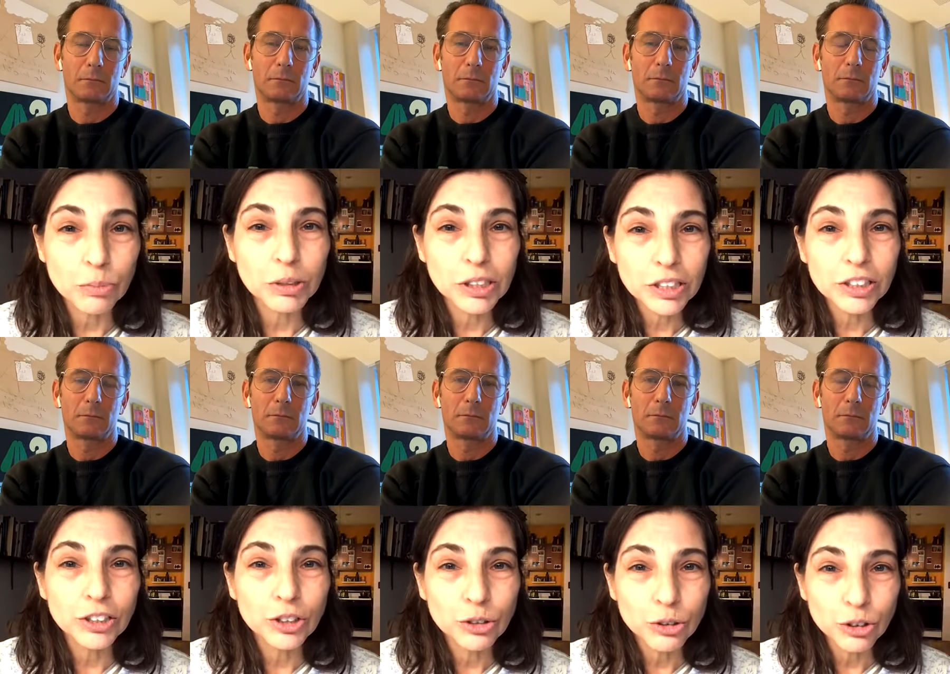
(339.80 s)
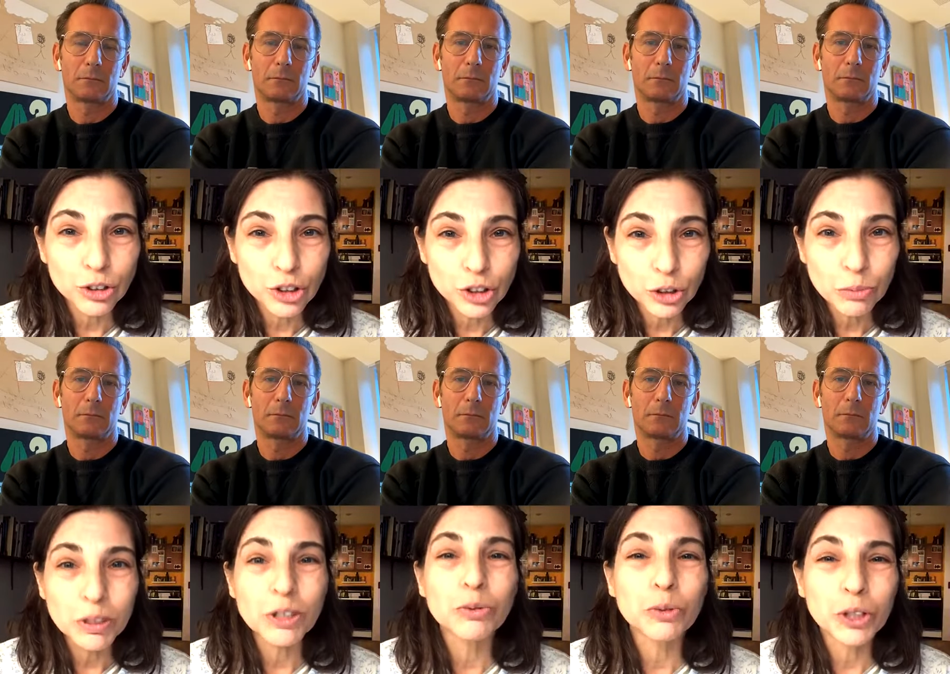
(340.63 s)
Speaker 1: particularly jules
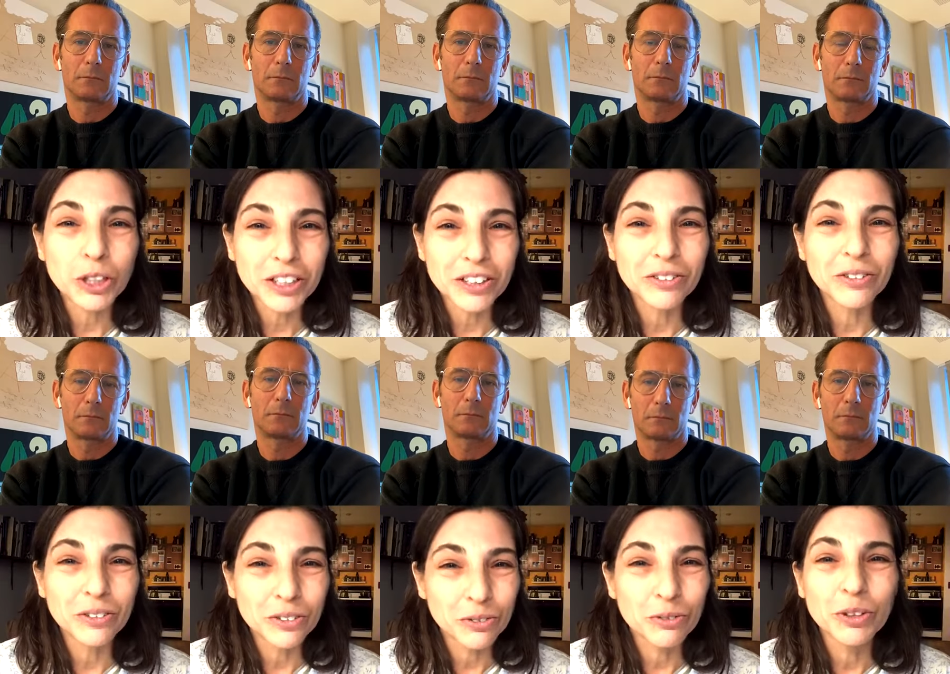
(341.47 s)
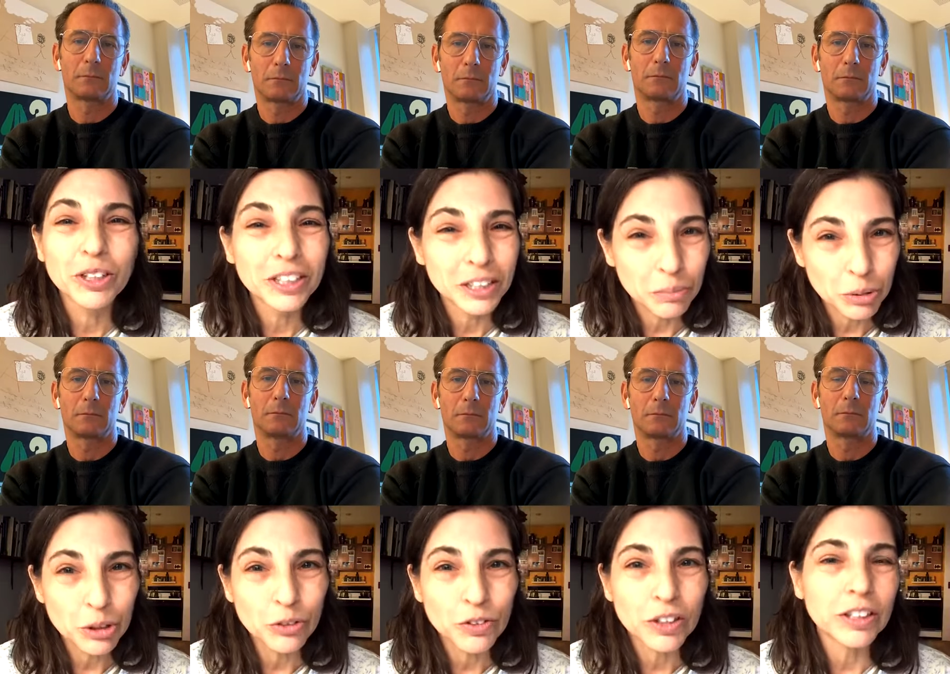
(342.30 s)
shulman's work really
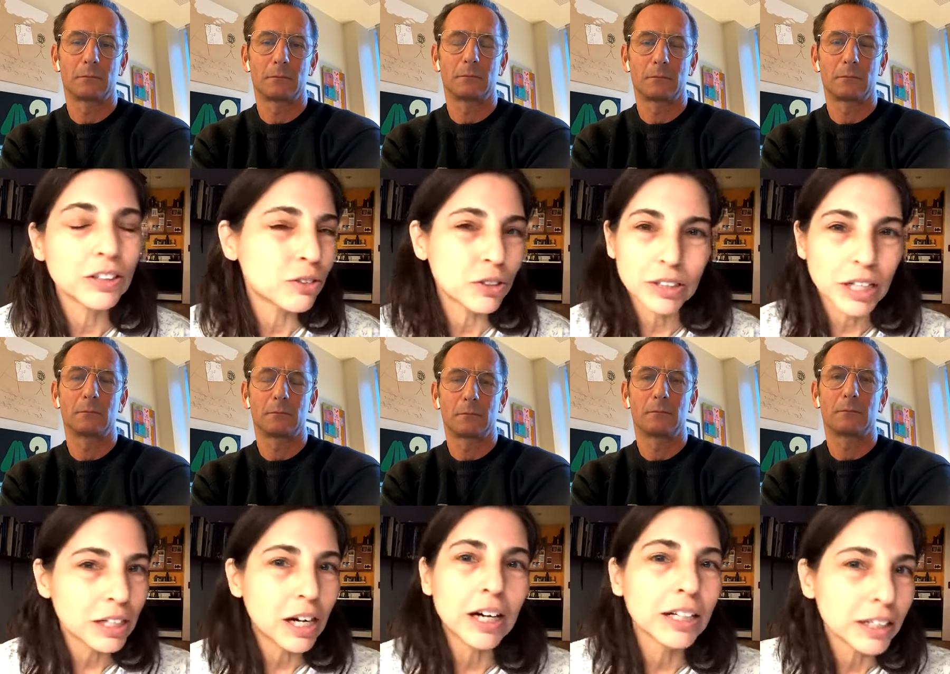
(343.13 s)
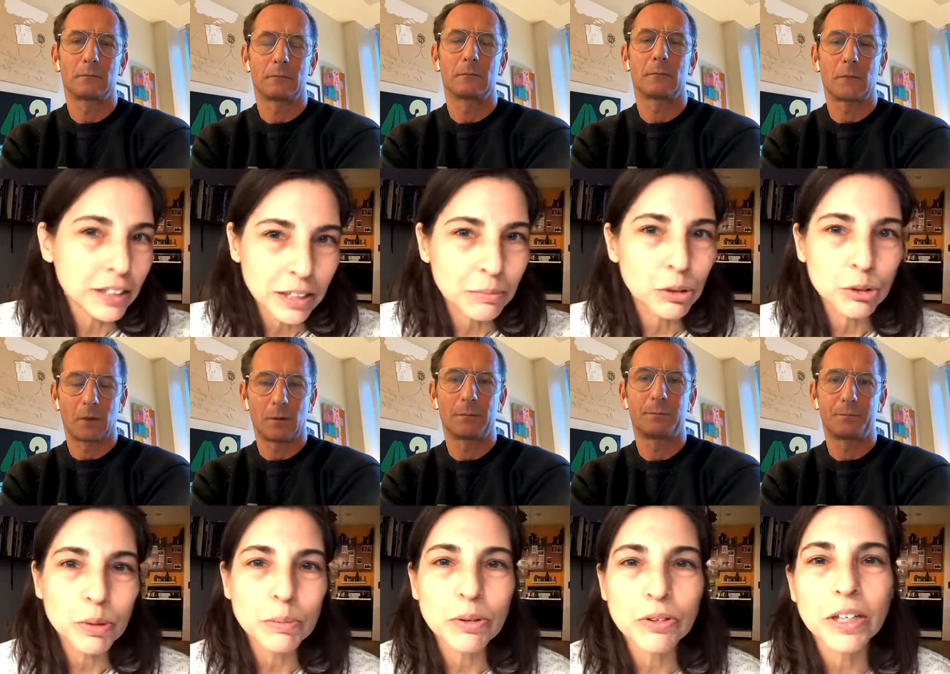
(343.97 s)
beautiful and of course iconic that most
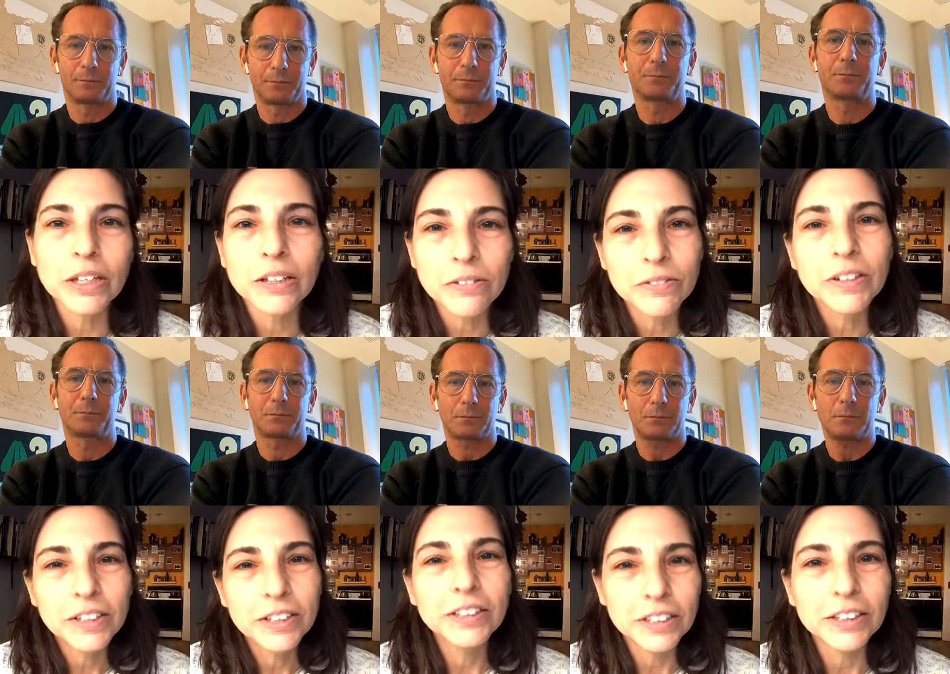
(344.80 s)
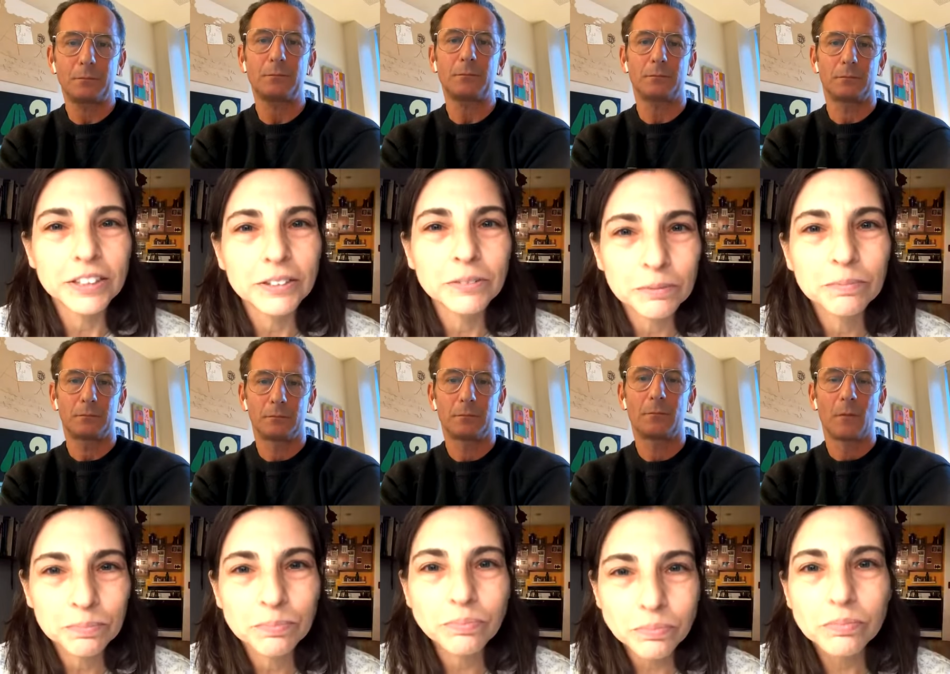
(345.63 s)
people think of you
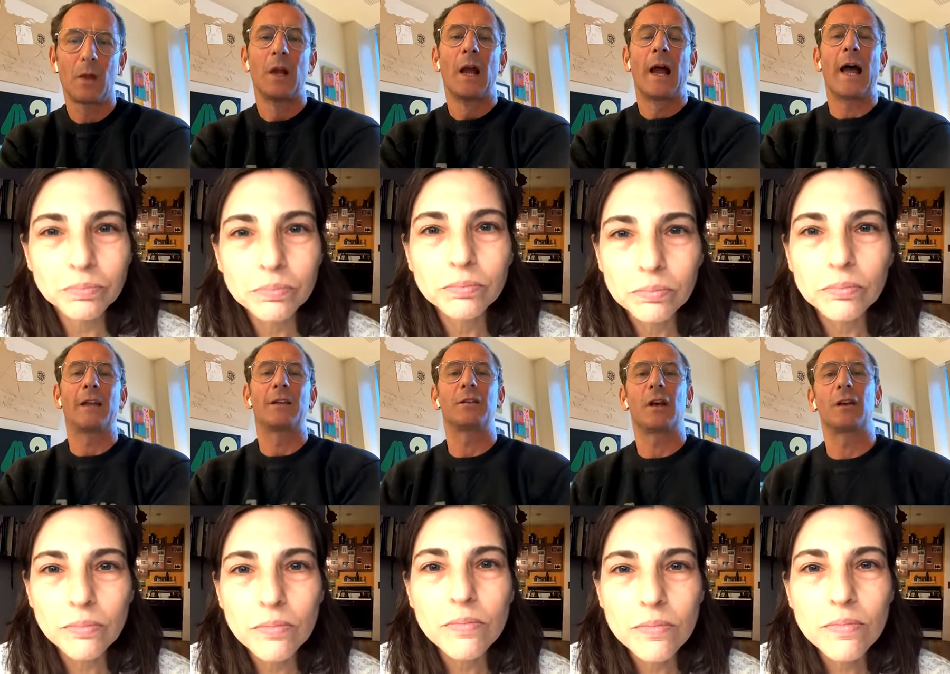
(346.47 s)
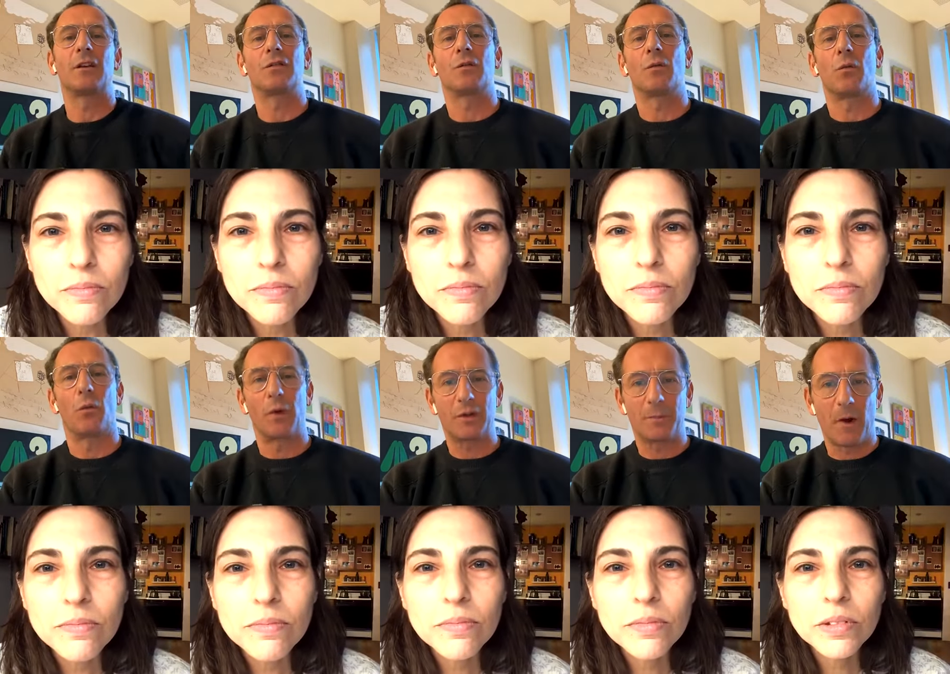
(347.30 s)
Speaker 2: know and and
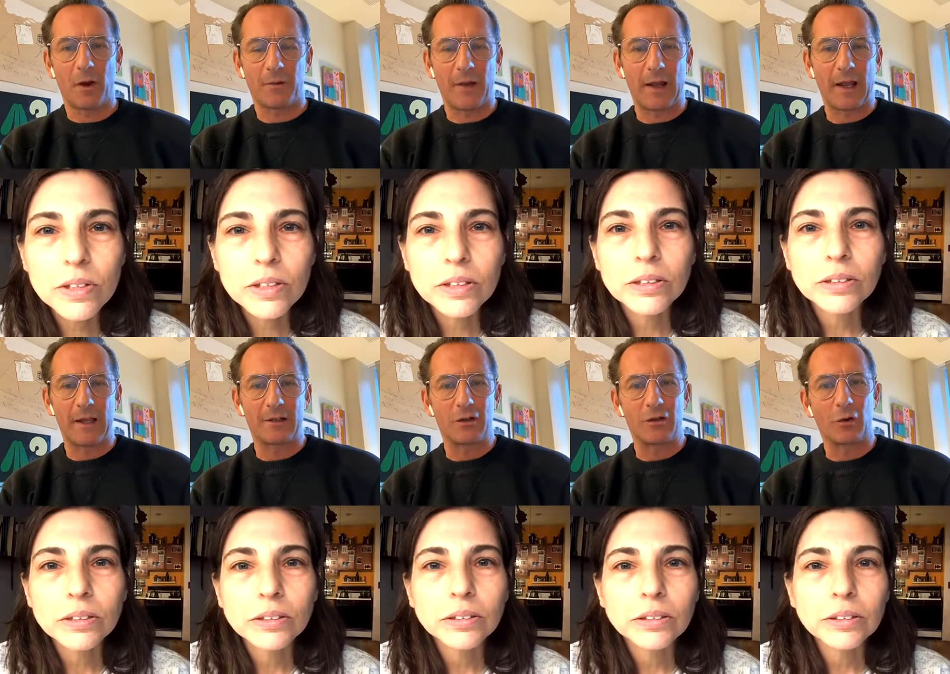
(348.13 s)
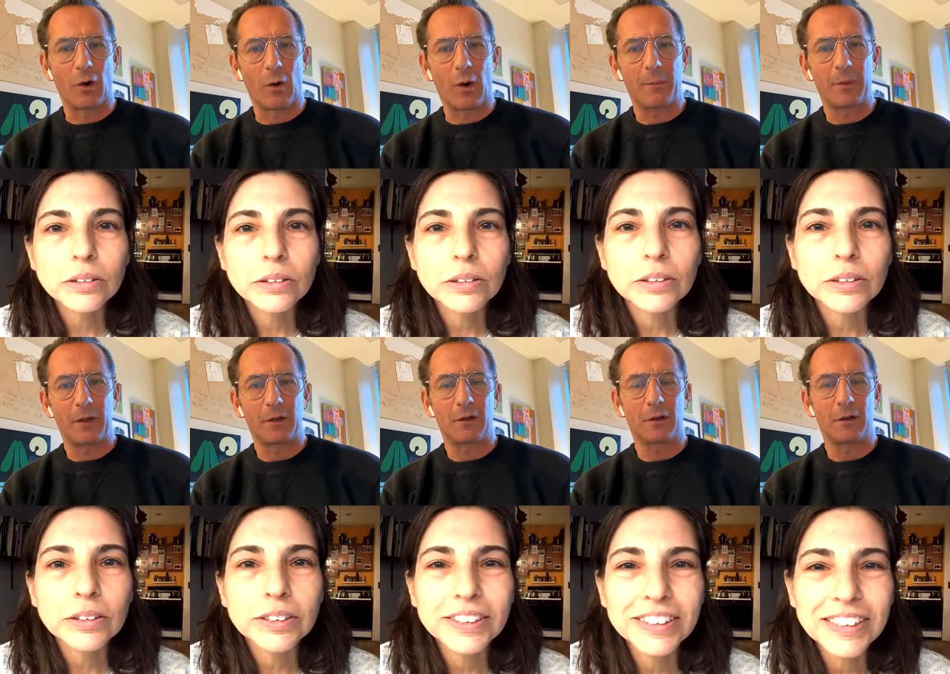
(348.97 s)
which part of la did you grow up
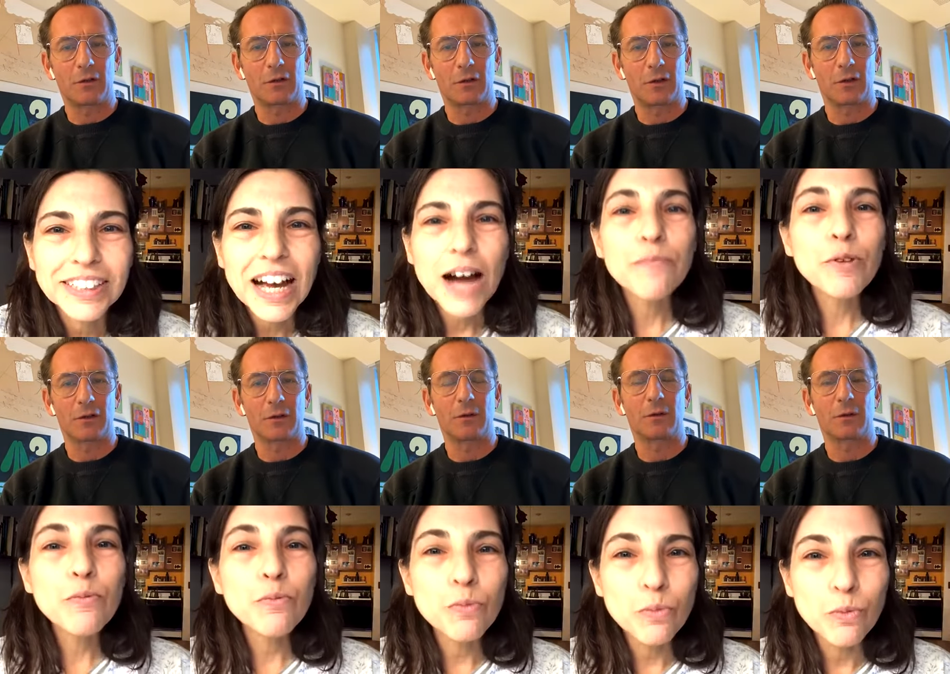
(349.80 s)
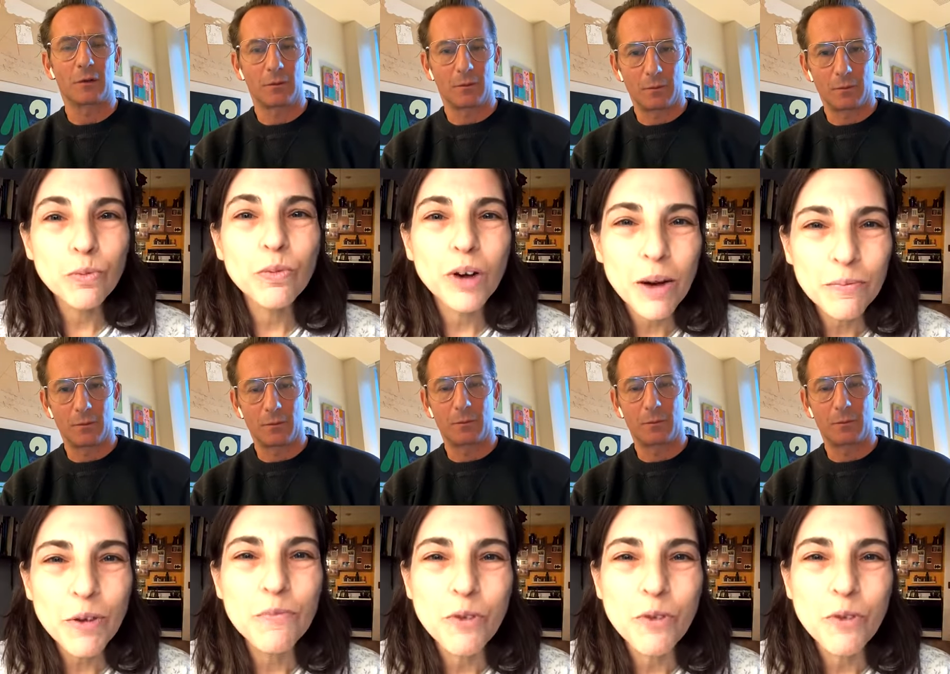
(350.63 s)
in I'm from,
Speaker 1: I'm from